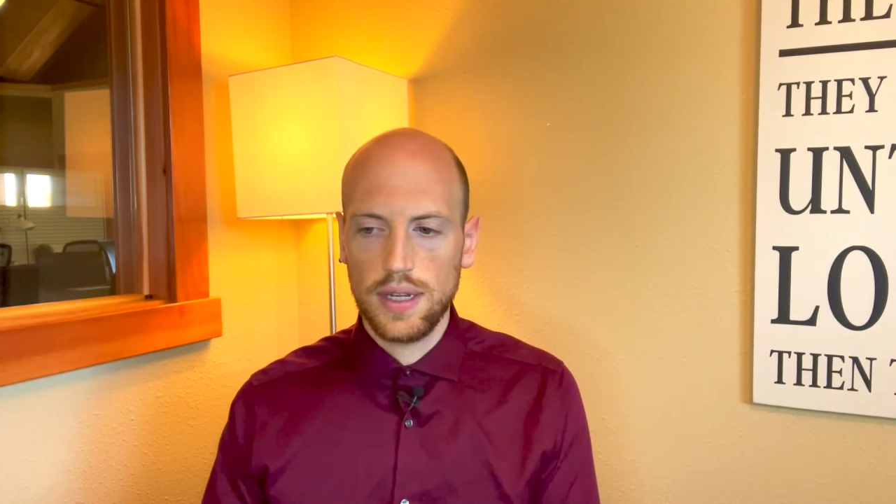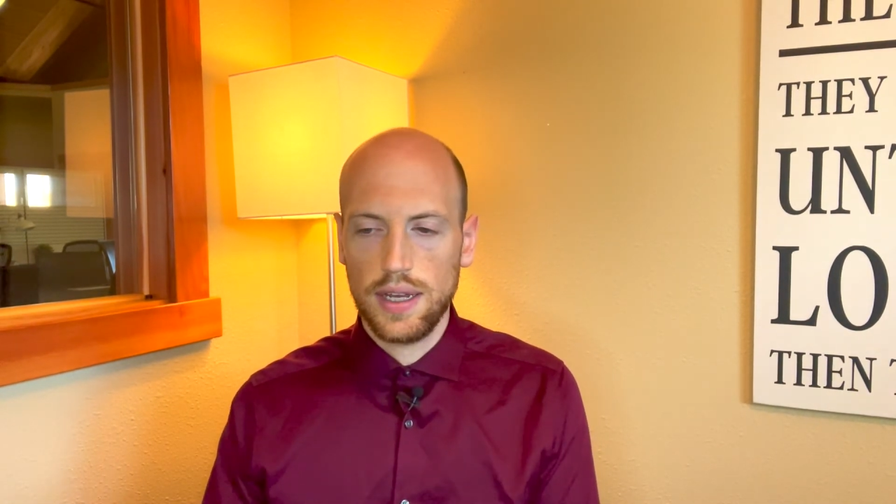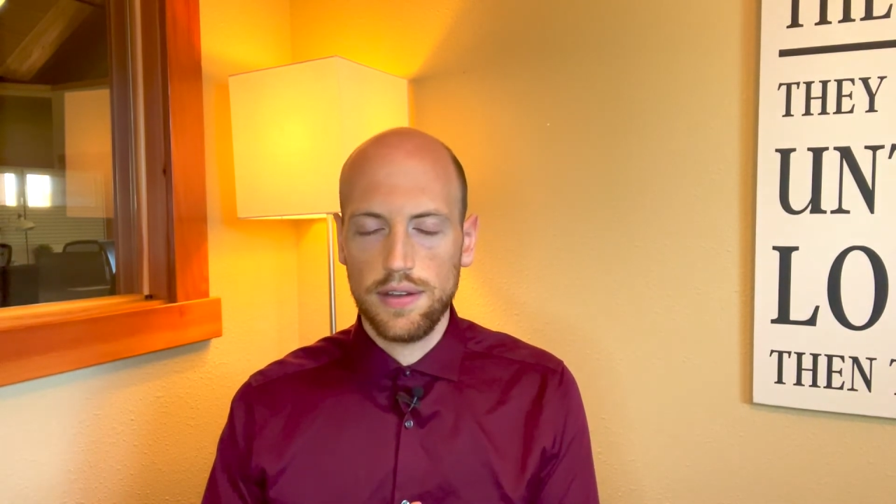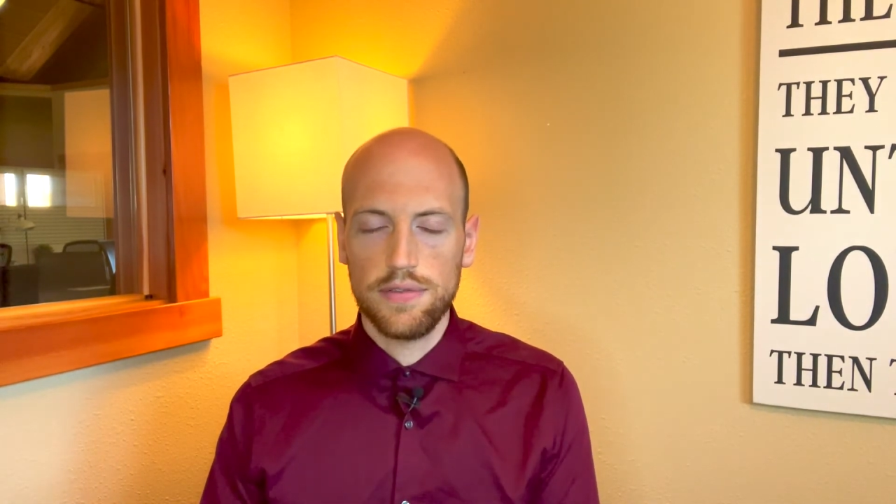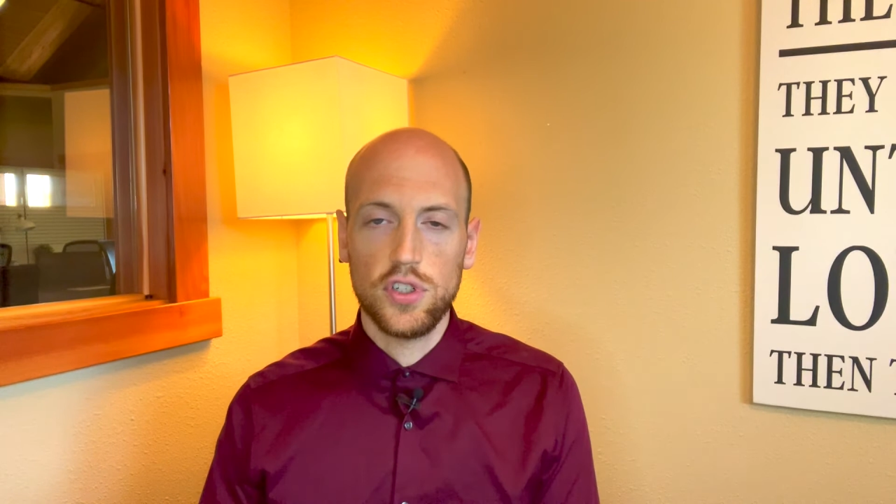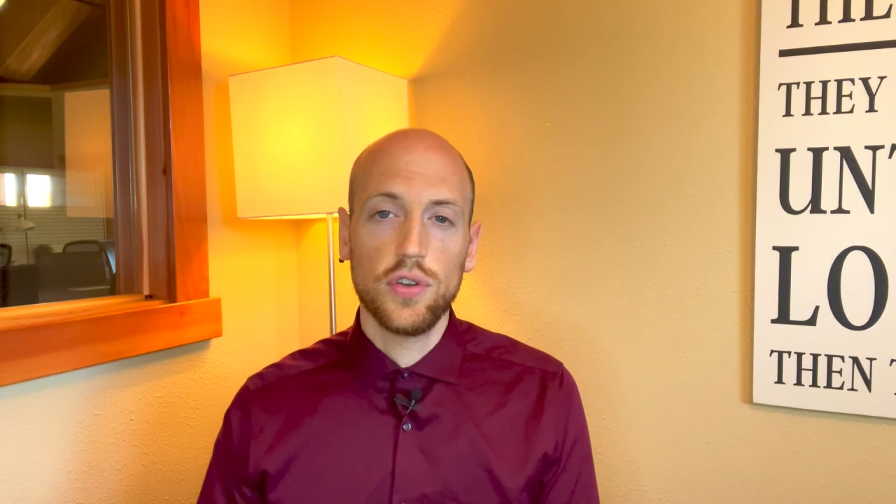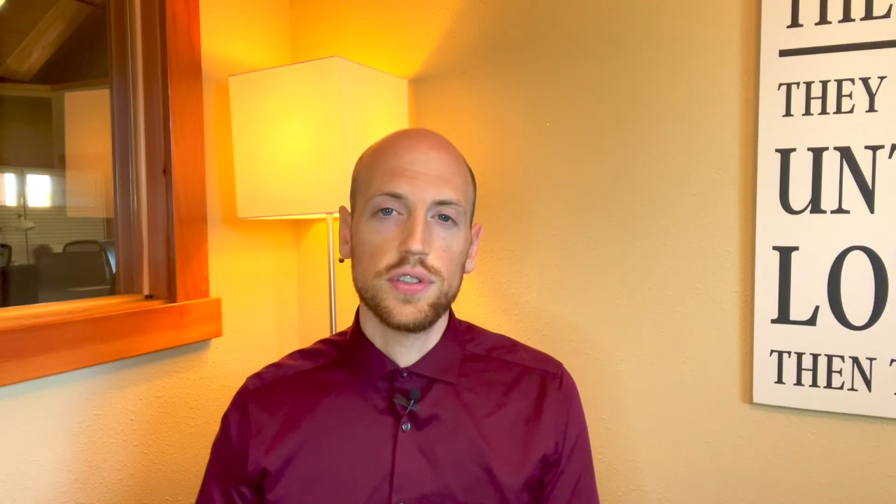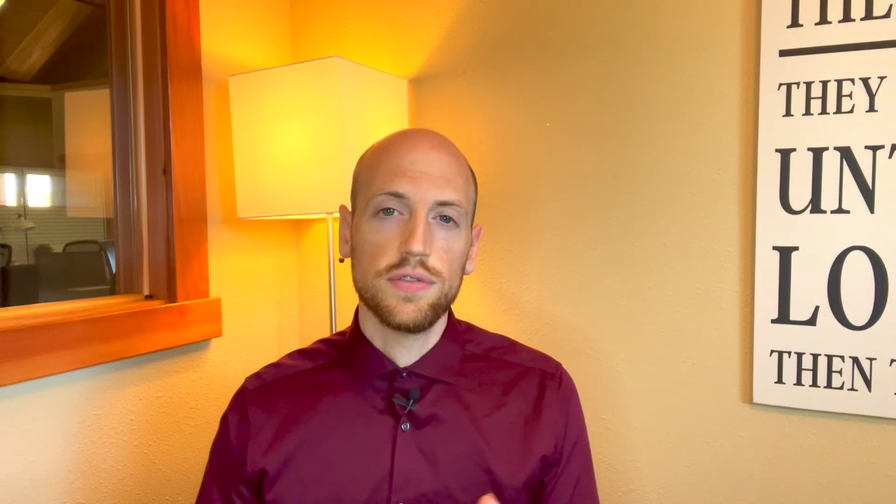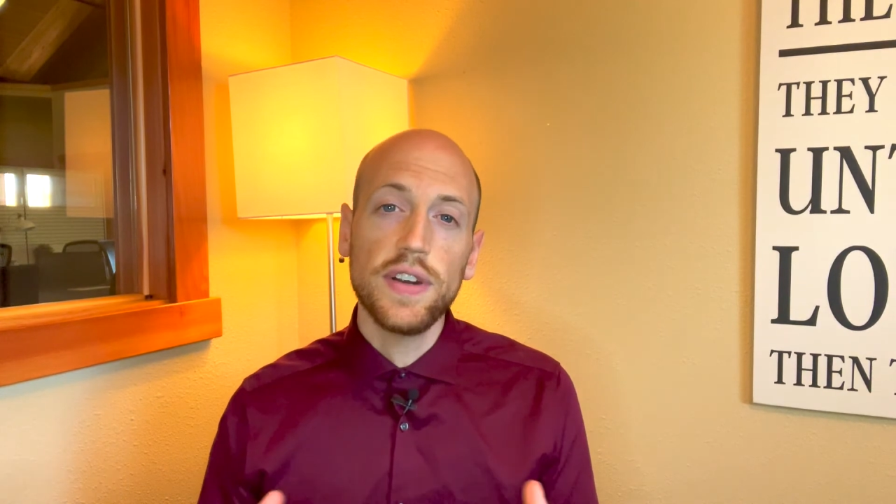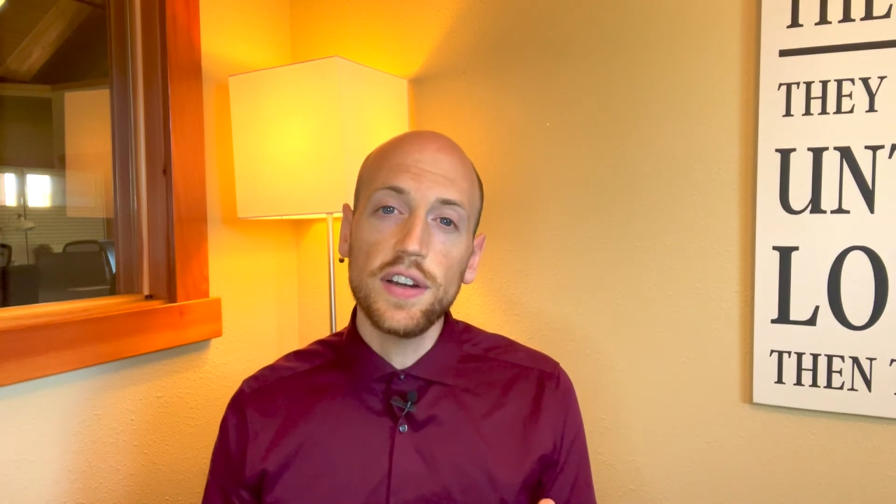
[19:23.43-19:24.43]

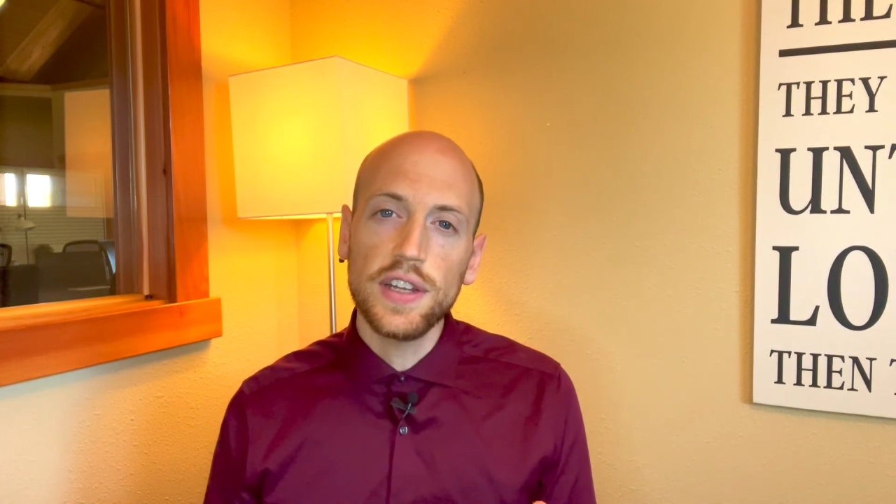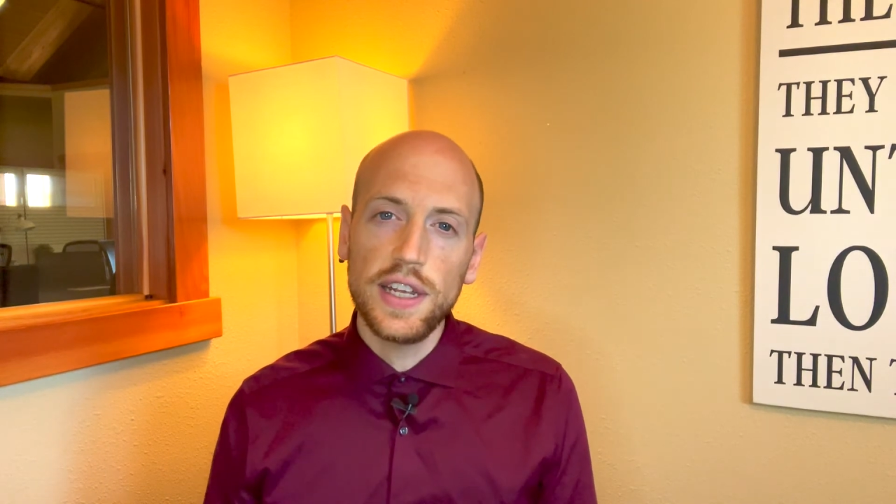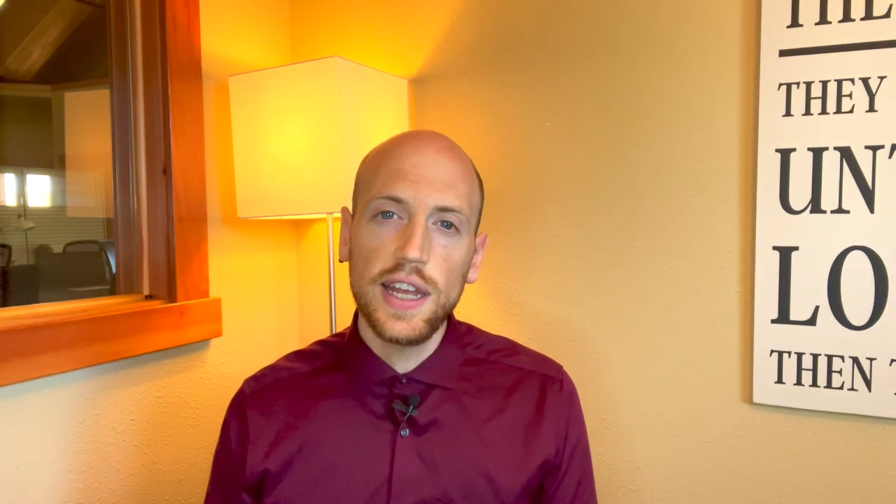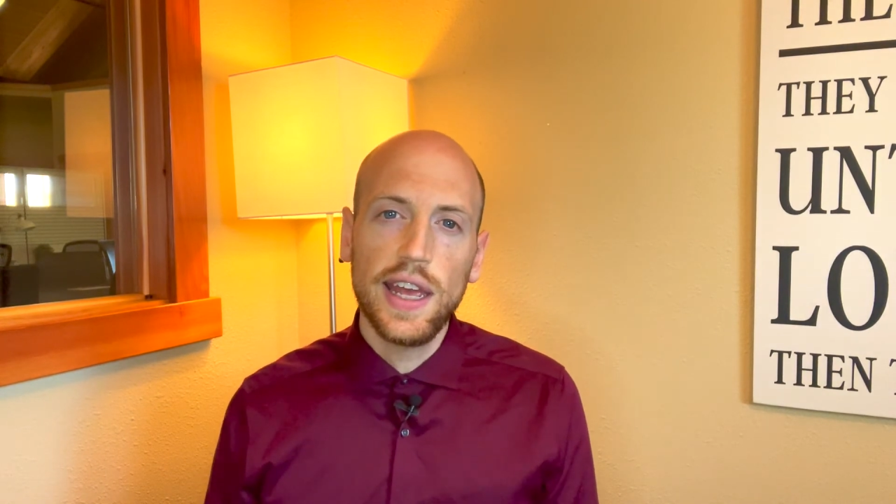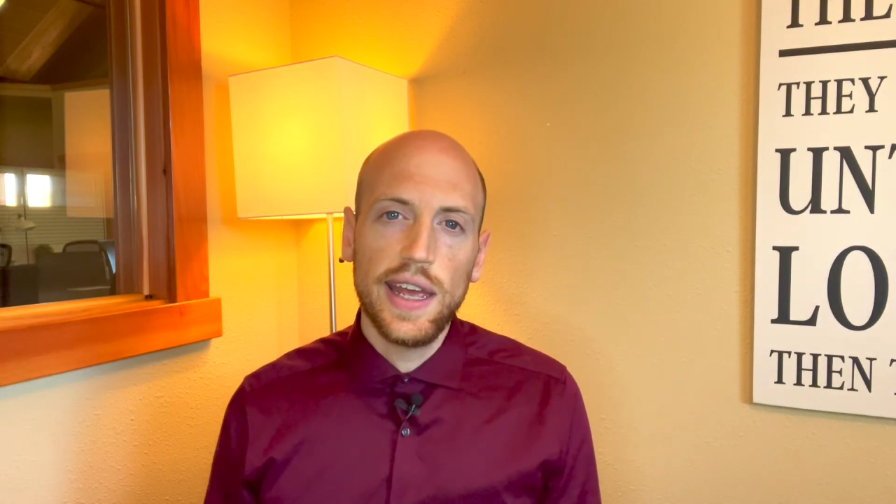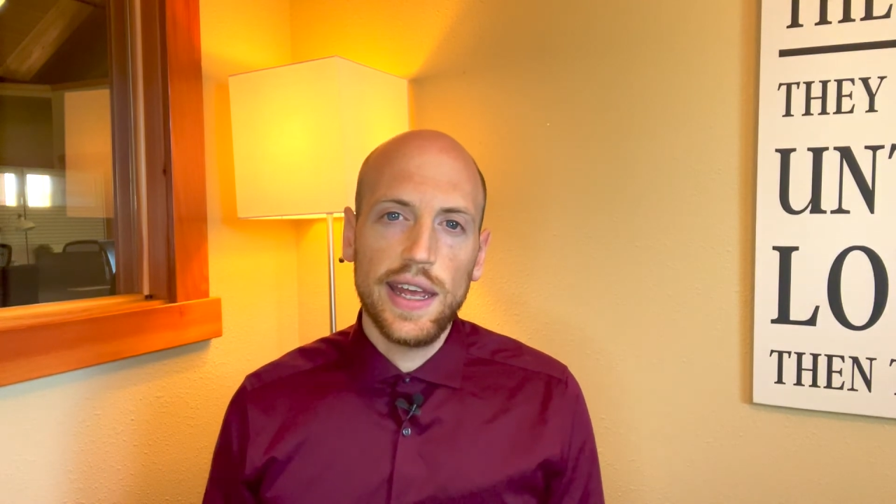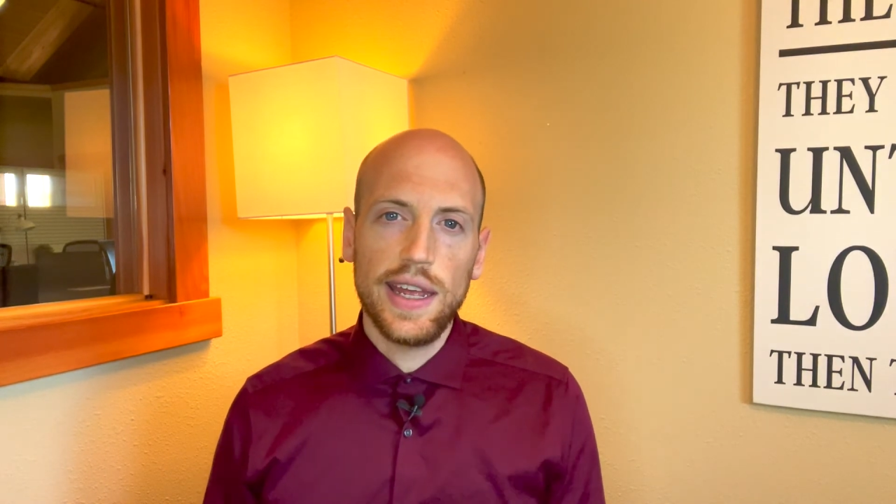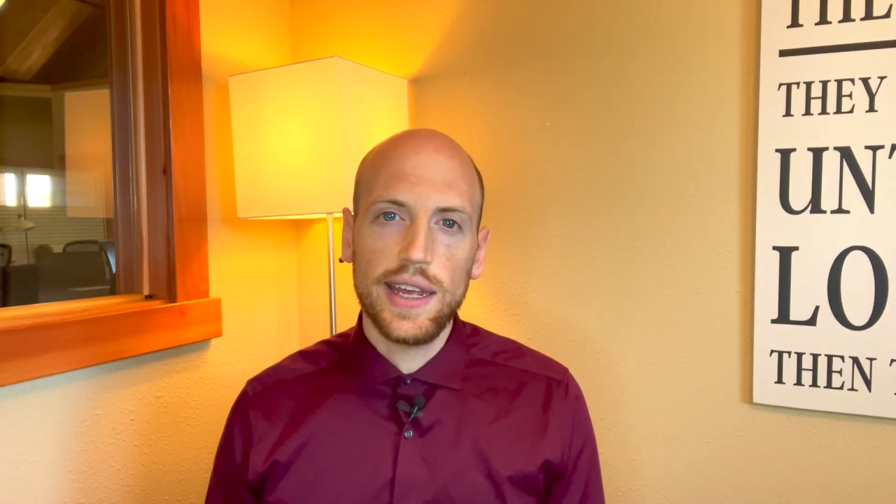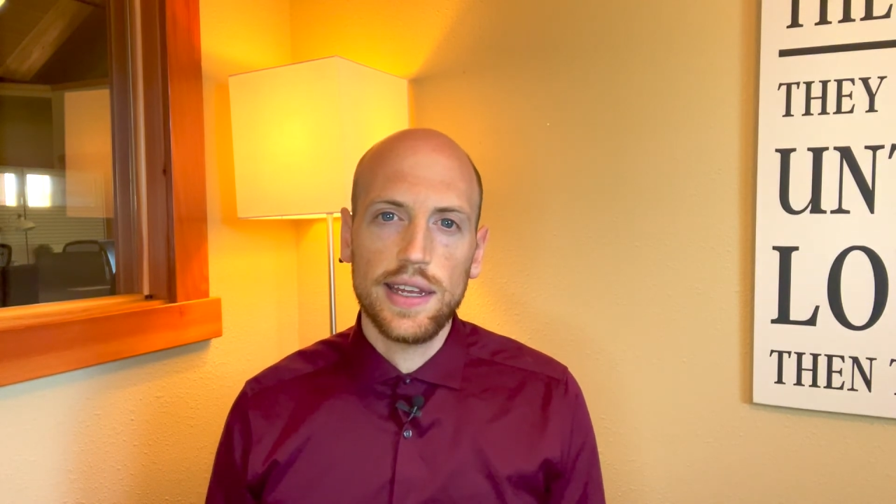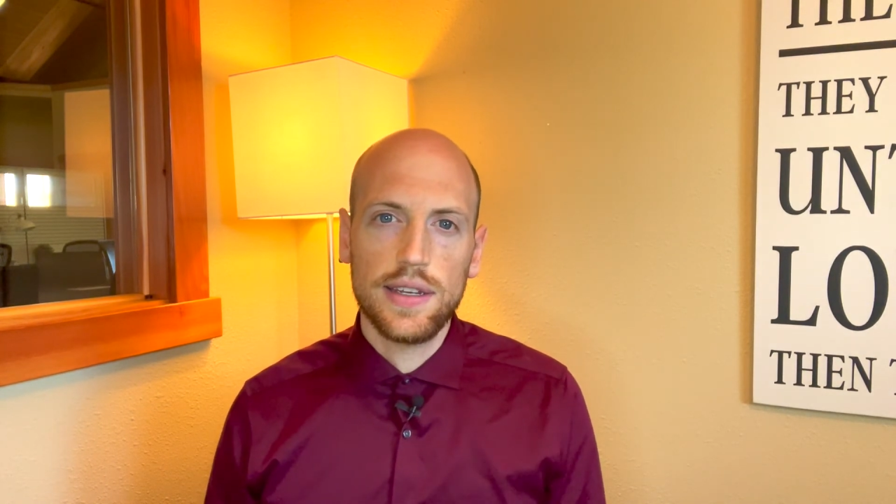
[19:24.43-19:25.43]
chosen fairly
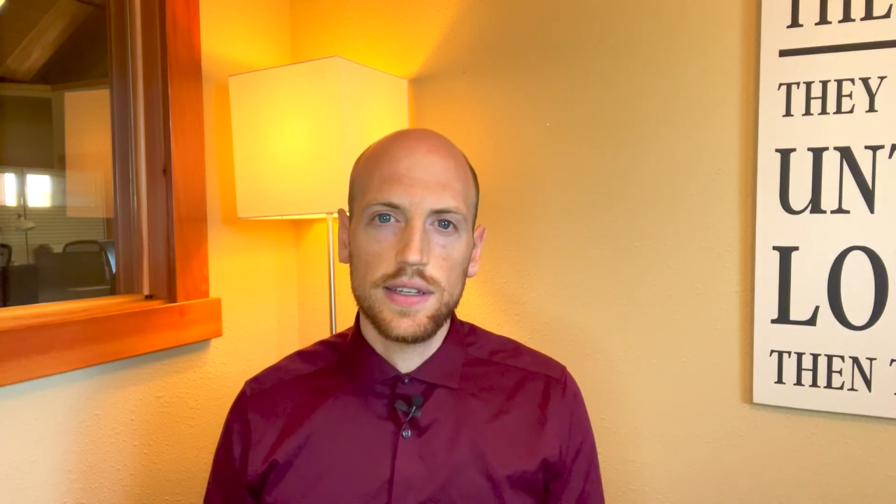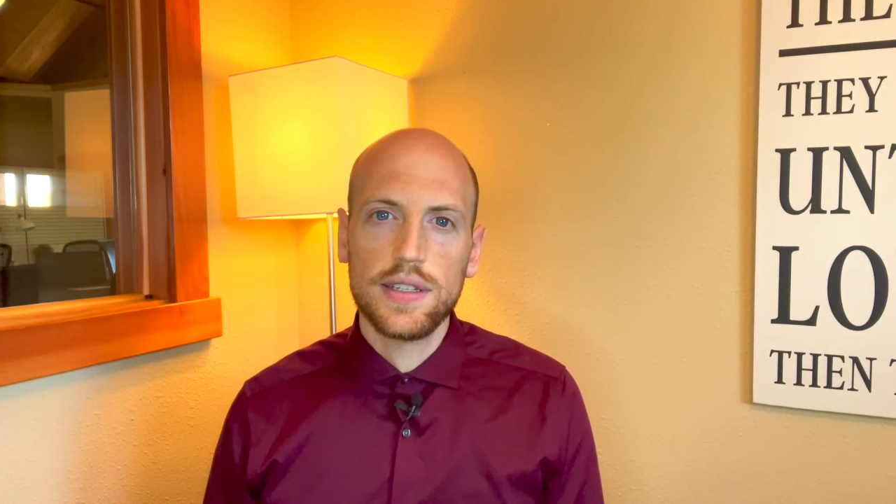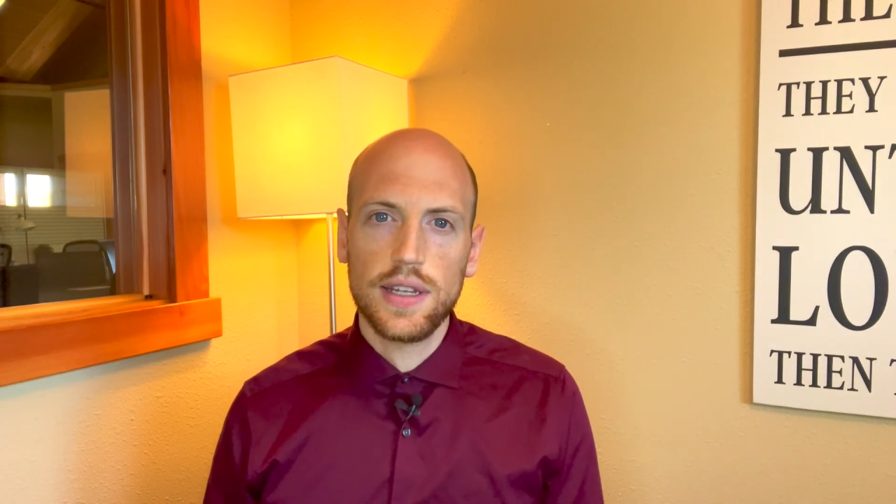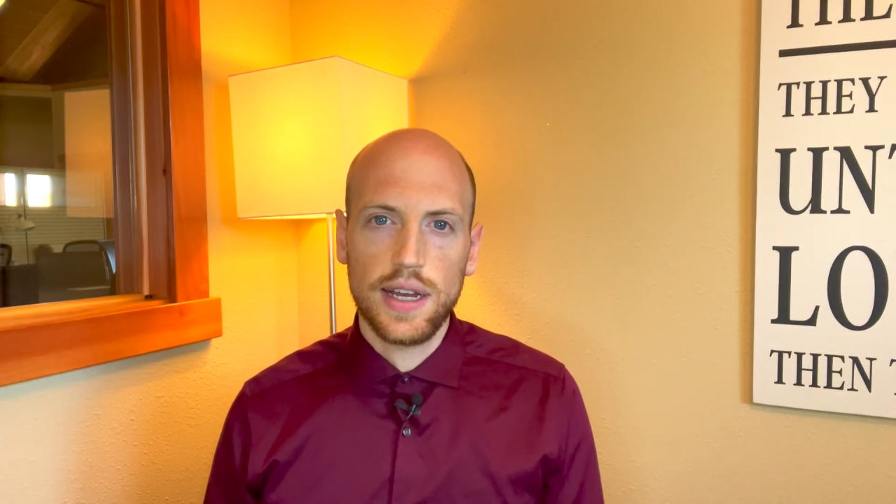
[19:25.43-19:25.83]
and